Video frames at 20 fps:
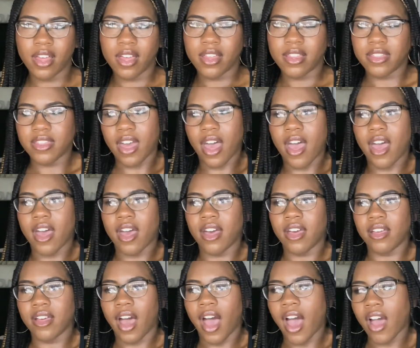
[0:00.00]

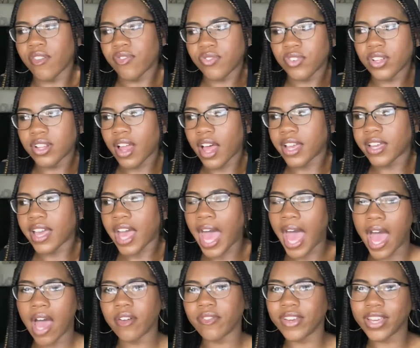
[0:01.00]
that I feel like
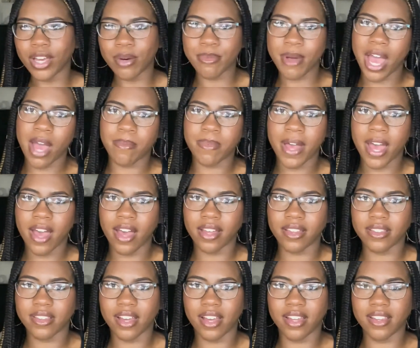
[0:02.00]
having a
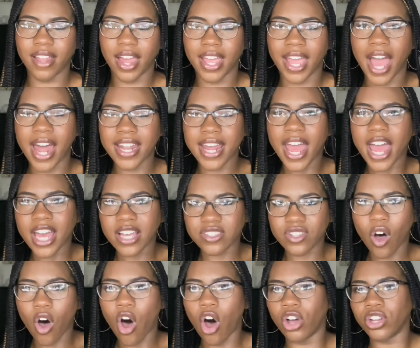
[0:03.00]
backpack that like kind of has
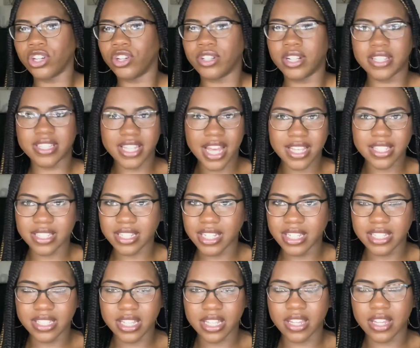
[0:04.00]
all your
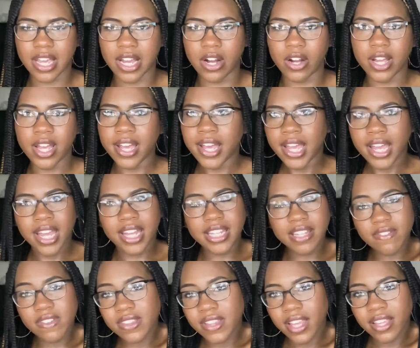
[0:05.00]
necessities in there, and
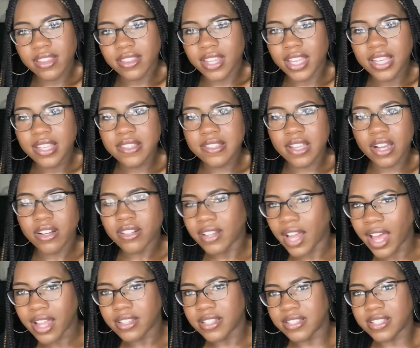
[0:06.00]
even like things that are
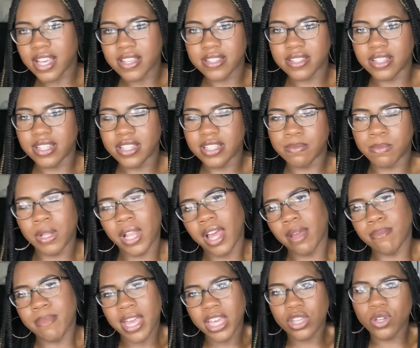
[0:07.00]
not necessities but
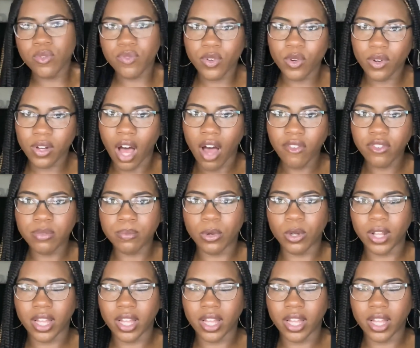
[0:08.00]
like make you feel comfortable.